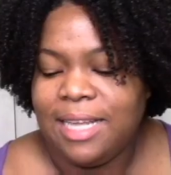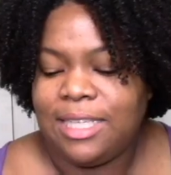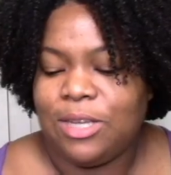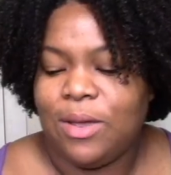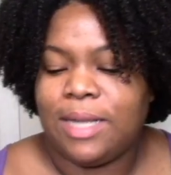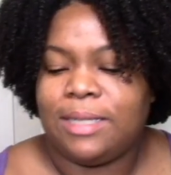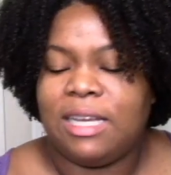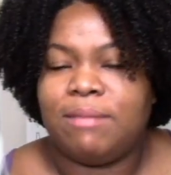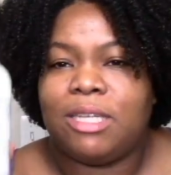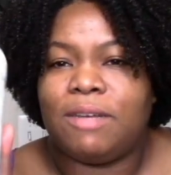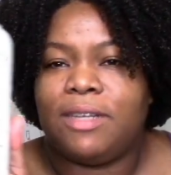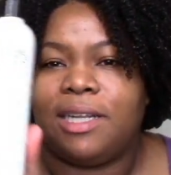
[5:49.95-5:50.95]
So in
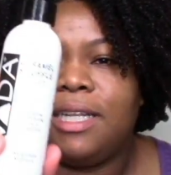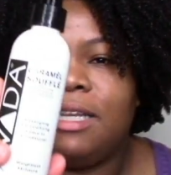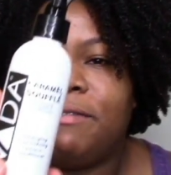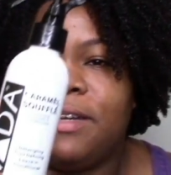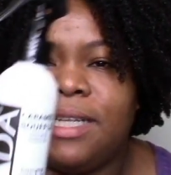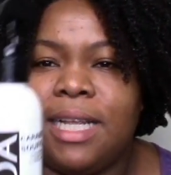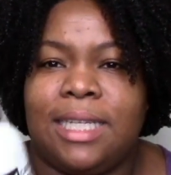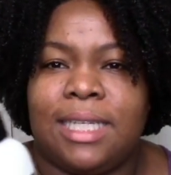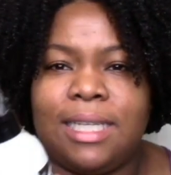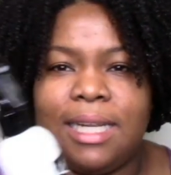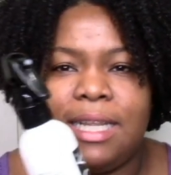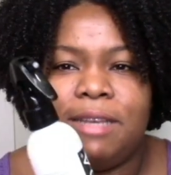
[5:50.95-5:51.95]
terms of the leave-in, this is
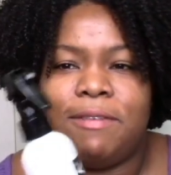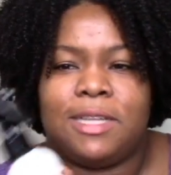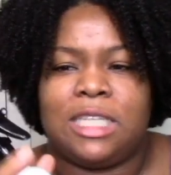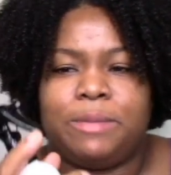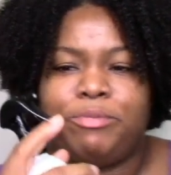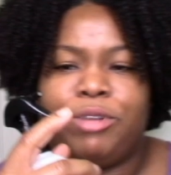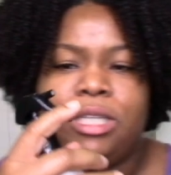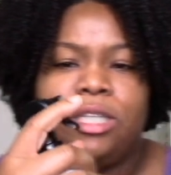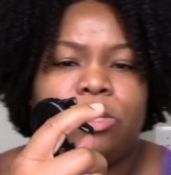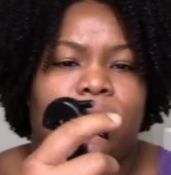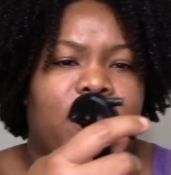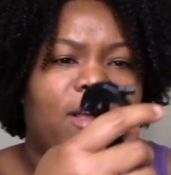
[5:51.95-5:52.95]
the leave-in spritz
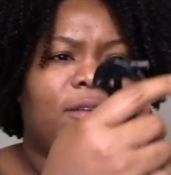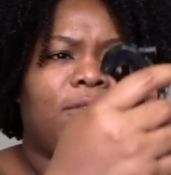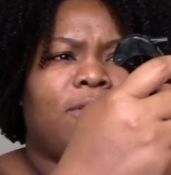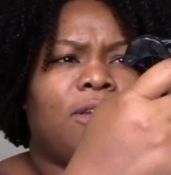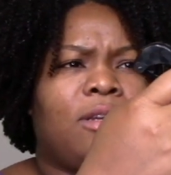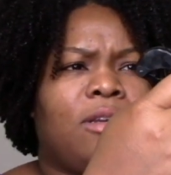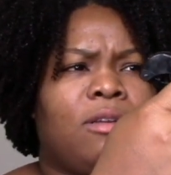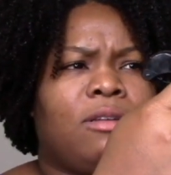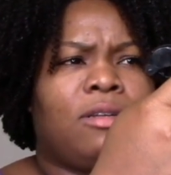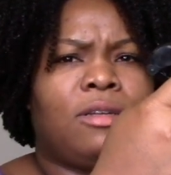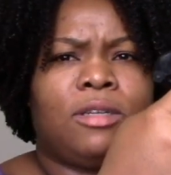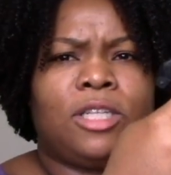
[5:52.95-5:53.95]
sort of.
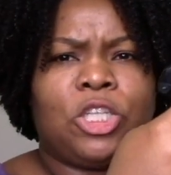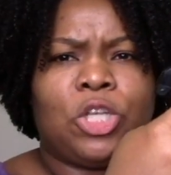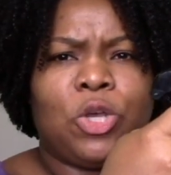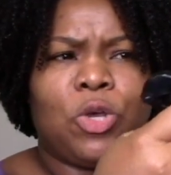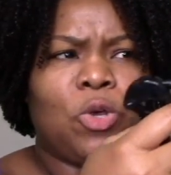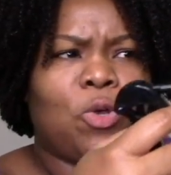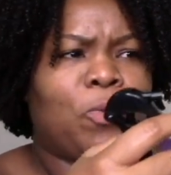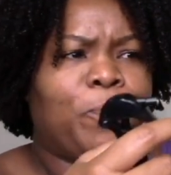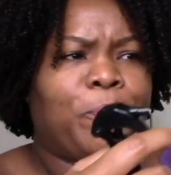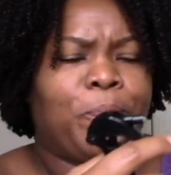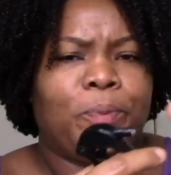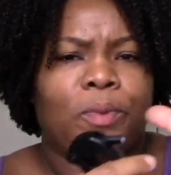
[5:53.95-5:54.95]
So
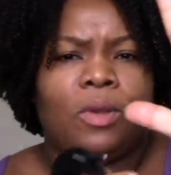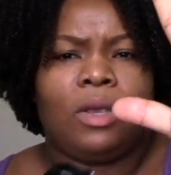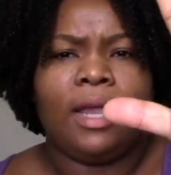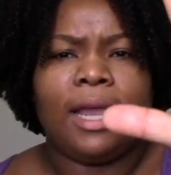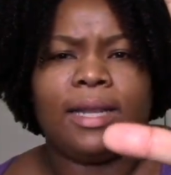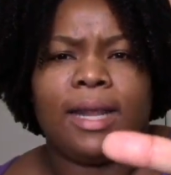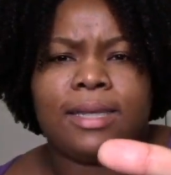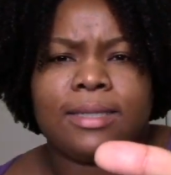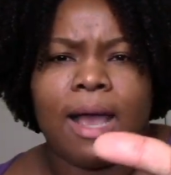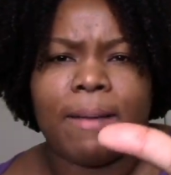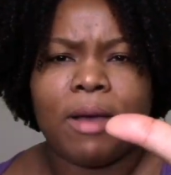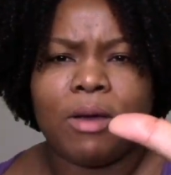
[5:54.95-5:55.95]
it does
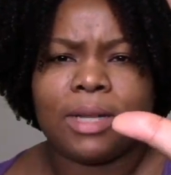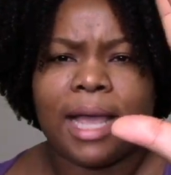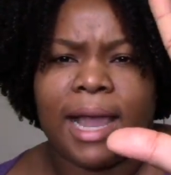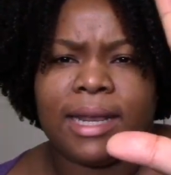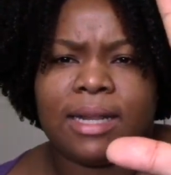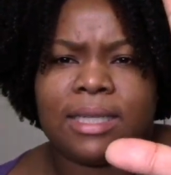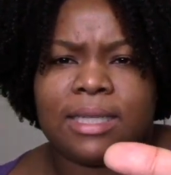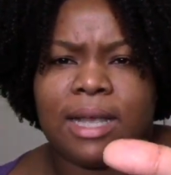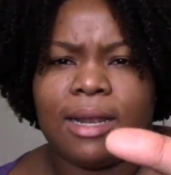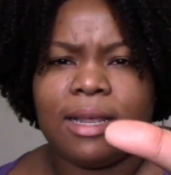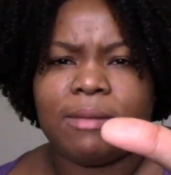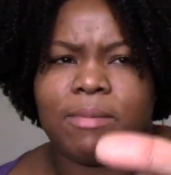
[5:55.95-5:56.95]
come out kind of
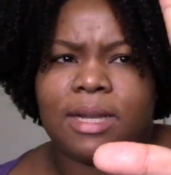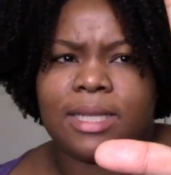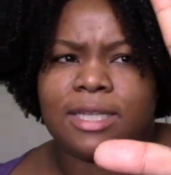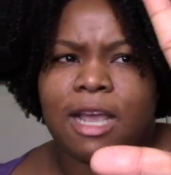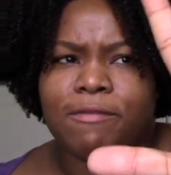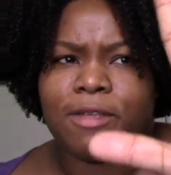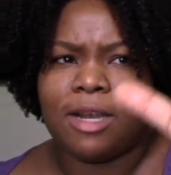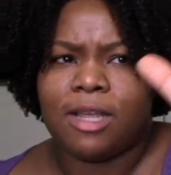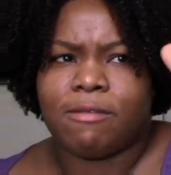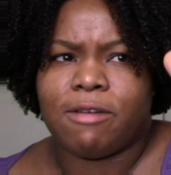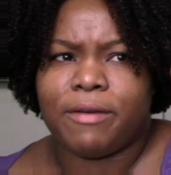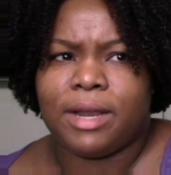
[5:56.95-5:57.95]
solid, but it's definitely
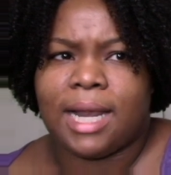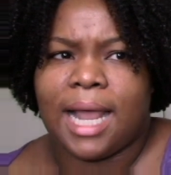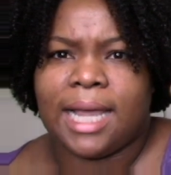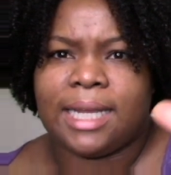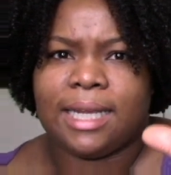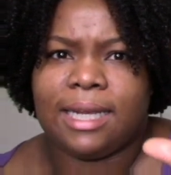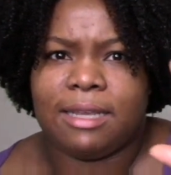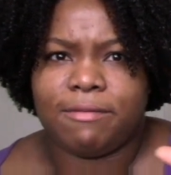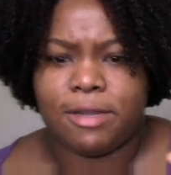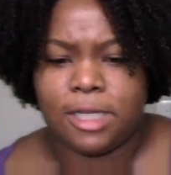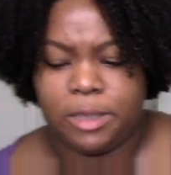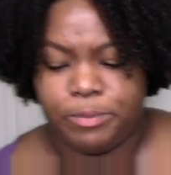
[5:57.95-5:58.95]
a very light
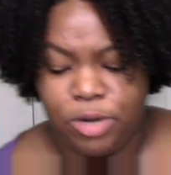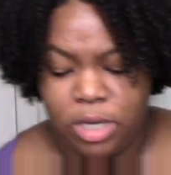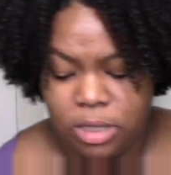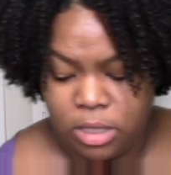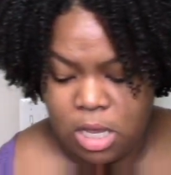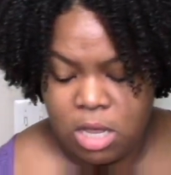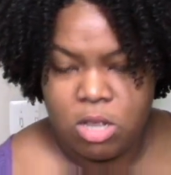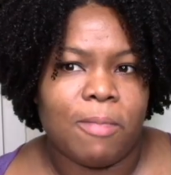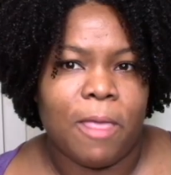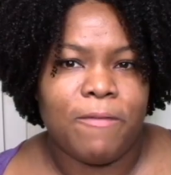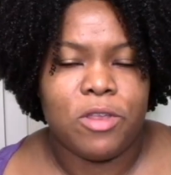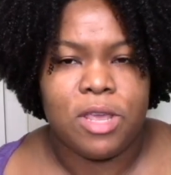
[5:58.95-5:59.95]
leave-in spritz.
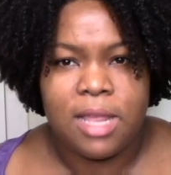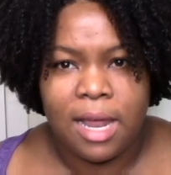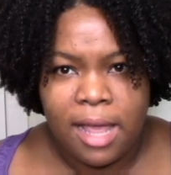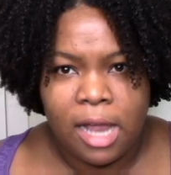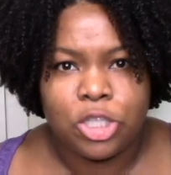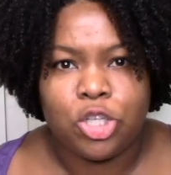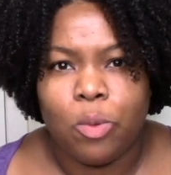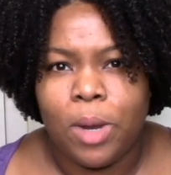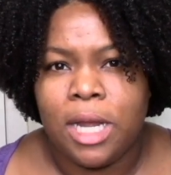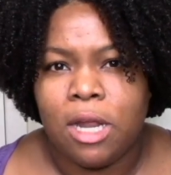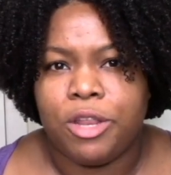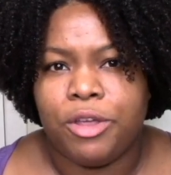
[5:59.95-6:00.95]
If you need that extra
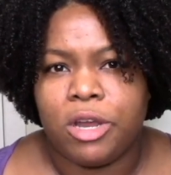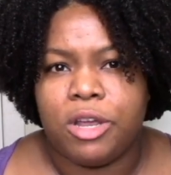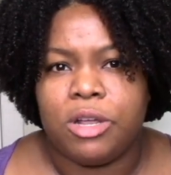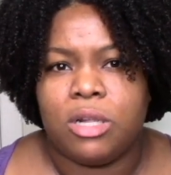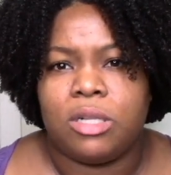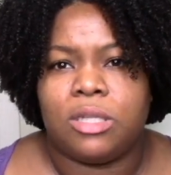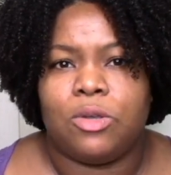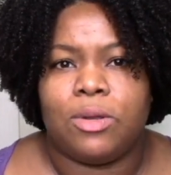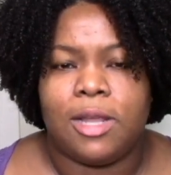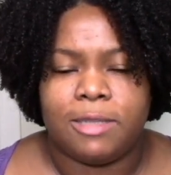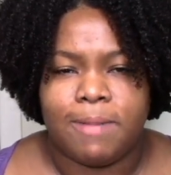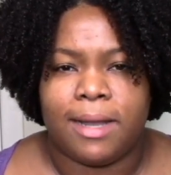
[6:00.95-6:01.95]
weight on your curls, don't
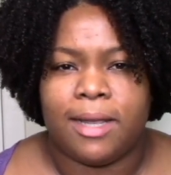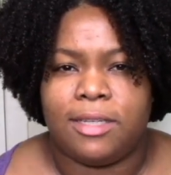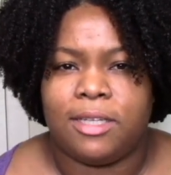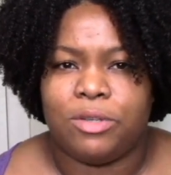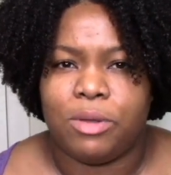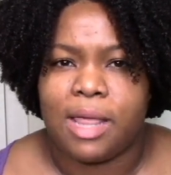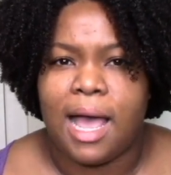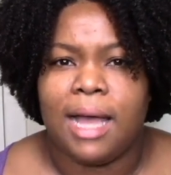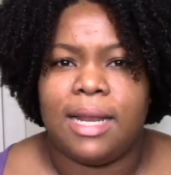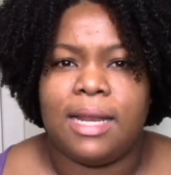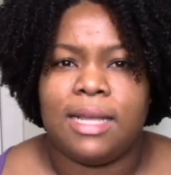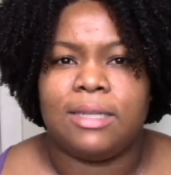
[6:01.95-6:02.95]
expect it to do
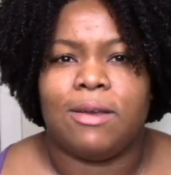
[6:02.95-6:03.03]
that. It is